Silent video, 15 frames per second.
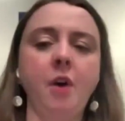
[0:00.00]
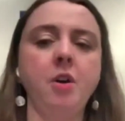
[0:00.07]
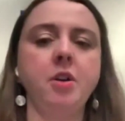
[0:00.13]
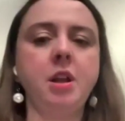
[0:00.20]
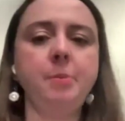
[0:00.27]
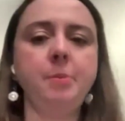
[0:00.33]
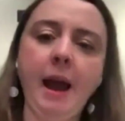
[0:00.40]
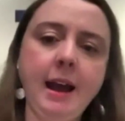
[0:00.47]
that have
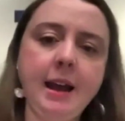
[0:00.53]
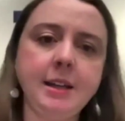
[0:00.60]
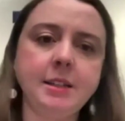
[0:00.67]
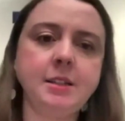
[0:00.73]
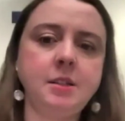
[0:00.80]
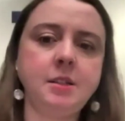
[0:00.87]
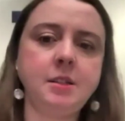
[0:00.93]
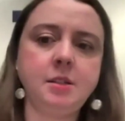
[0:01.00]
already
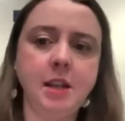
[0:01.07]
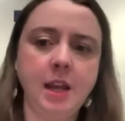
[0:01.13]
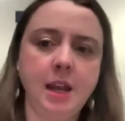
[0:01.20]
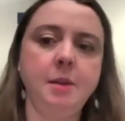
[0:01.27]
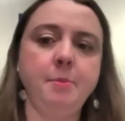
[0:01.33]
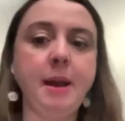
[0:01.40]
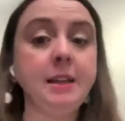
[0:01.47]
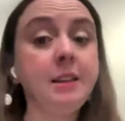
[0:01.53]
passed
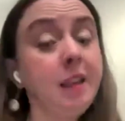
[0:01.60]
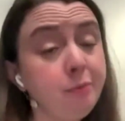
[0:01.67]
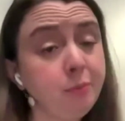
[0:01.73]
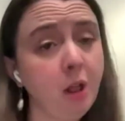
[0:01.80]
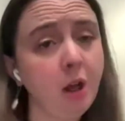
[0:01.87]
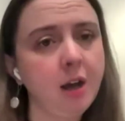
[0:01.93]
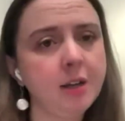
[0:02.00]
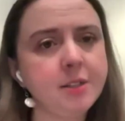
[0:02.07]
state paid
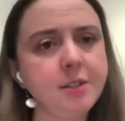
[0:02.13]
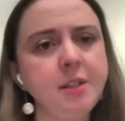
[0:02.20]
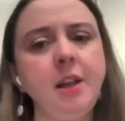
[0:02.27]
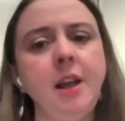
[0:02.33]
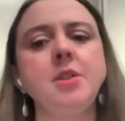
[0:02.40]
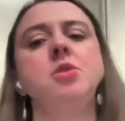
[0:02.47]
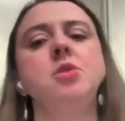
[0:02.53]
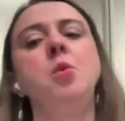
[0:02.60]
leave laws.
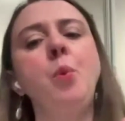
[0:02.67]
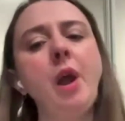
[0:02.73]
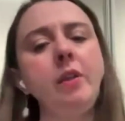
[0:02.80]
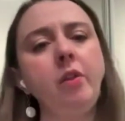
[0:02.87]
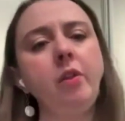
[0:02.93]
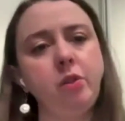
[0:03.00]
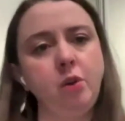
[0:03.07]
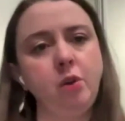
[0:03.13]
And so the
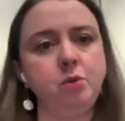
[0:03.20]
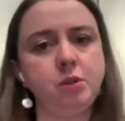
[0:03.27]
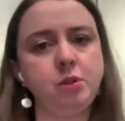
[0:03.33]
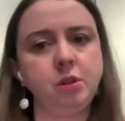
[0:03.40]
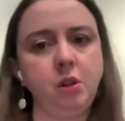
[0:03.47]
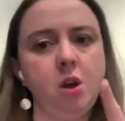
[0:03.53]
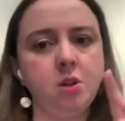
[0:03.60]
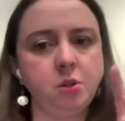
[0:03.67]
way that
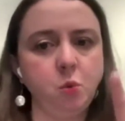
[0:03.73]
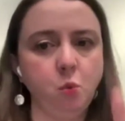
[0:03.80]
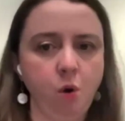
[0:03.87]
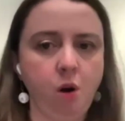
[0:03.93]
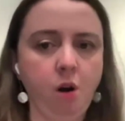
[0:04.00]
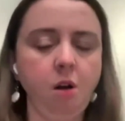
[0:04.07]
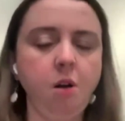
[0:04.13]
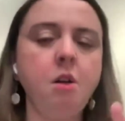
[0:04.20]
those laws
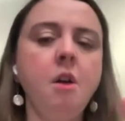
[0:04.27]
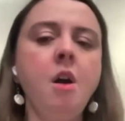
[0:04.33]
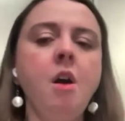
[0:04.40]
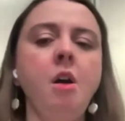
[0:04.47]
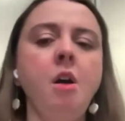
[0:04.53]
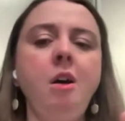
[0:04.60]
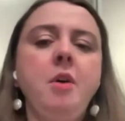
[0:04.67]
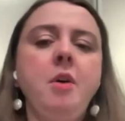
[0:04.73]
work
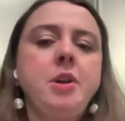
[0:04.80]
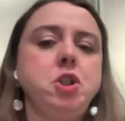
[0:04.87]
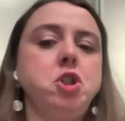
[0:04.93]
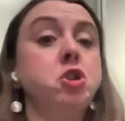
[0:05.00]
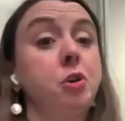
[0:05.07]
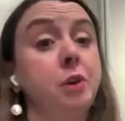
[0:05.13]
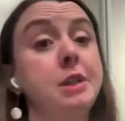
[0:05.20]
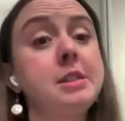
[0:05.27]
are
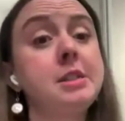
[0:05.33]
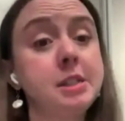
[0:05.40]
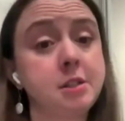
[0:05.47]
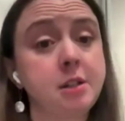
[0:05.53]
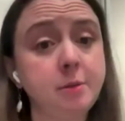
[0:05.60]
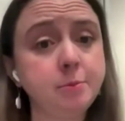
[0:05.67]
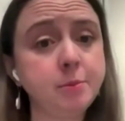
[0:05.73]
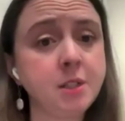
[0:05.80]
insurance
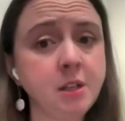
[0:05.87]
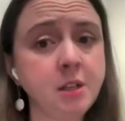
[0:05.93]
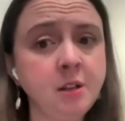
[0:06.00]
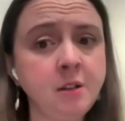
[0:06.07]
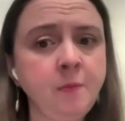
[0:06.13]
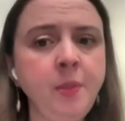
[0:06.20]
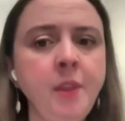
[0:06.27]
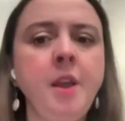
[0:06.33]
systems.
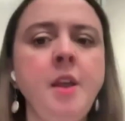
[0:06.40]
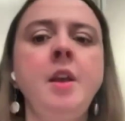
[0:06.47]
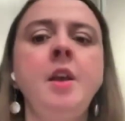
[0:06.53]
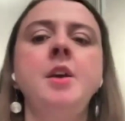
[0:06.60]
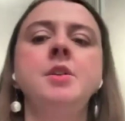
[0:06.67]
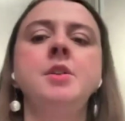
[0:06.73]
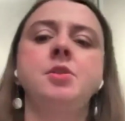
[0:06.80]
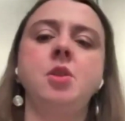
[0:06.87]

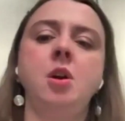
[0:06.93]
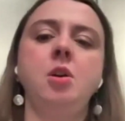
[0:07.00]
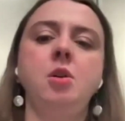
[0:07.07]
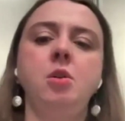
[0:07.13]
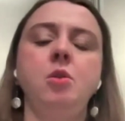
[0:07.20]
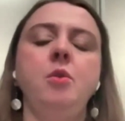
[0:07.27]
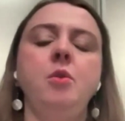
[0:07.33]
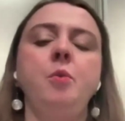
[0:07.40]

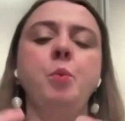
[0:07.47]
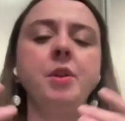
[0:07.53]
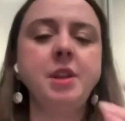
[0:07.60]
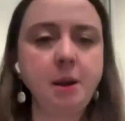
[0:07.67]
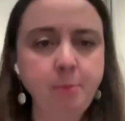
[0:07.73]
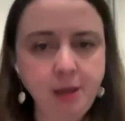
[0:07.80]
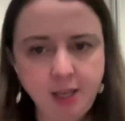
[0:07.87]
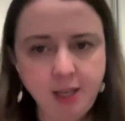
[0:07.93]
So
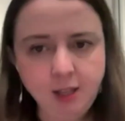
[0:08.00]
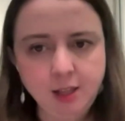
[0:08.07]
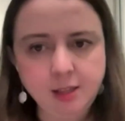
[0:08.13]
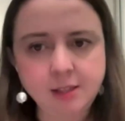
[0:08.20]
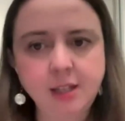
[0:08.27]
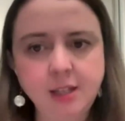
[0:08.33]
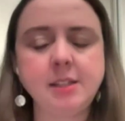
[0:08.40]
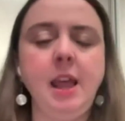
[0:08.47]
what that
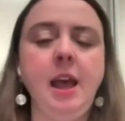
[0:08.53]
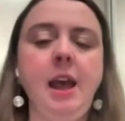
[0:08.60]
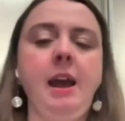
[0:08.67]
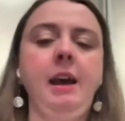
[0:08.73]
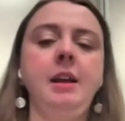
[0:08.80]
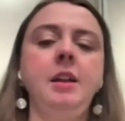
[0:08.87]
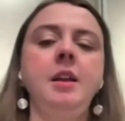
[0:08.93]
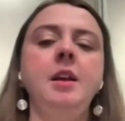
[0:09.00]
means is
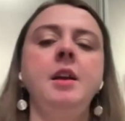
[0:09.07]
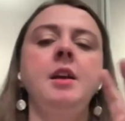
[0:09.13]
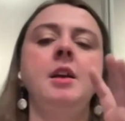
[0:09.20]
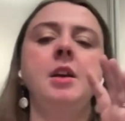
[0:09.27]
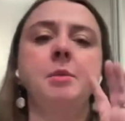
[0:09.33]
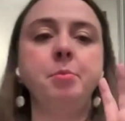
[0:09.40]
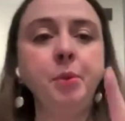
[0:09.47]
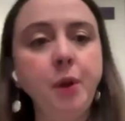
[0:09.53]
that
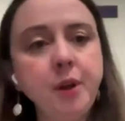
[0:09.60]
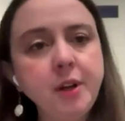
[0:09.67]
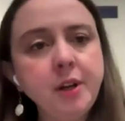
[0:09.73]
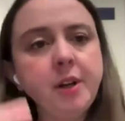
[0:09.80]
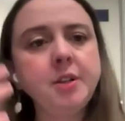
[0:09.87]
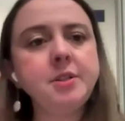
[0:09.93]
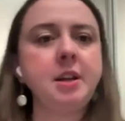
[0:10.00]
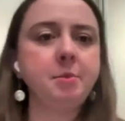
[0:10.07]

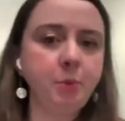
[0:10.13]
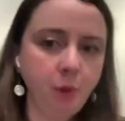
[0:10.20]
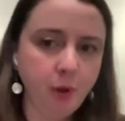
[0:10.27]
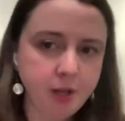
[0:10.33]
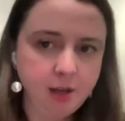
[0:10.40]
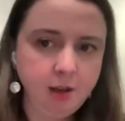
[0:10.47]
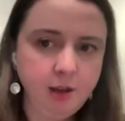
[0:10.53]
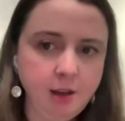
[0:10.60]
employers and
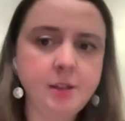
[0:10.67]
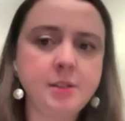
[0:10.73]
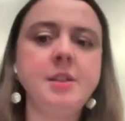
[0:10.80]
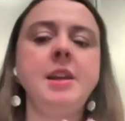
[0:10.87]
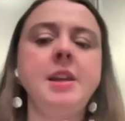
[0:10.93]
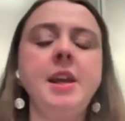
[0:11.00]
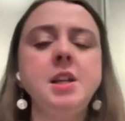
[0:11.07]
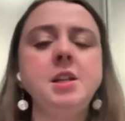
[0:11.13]

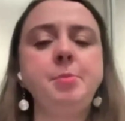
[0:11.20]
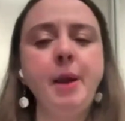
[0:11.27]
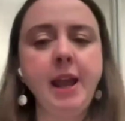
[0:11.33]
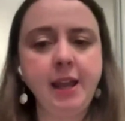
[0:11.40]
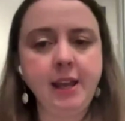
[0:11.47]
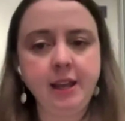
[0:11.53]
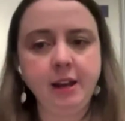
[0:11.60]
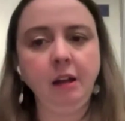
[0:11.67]
employees each
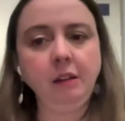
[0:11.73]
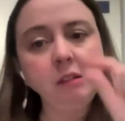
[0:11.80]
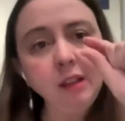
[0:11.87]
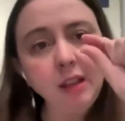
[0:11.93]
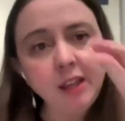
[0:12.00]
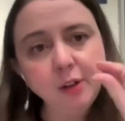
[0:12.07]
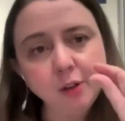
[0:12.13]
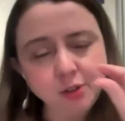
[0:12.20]
pay in a
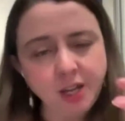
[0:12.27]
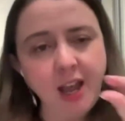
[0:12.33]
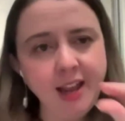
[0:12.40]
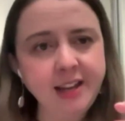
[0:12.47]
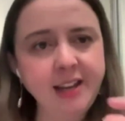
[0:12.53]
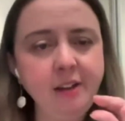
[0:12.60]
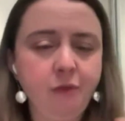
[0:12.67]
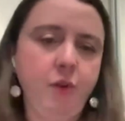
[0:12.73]
little
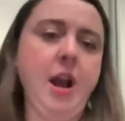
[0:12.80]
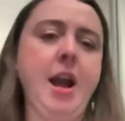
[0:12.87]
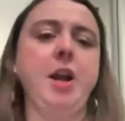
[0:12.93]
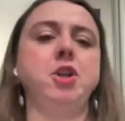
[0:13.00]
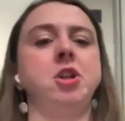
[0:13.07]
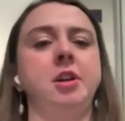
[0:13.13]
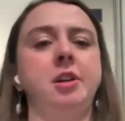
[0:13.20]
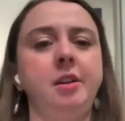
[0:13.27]
tiny
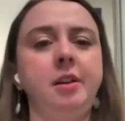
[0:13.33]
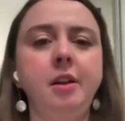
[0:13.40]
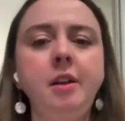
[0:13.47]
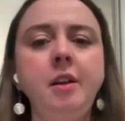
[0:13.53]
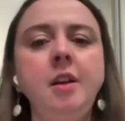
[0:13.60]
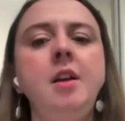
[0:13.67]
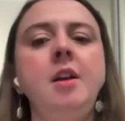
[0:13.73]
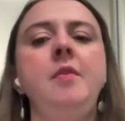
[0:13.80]
fraction
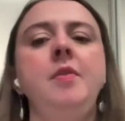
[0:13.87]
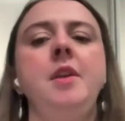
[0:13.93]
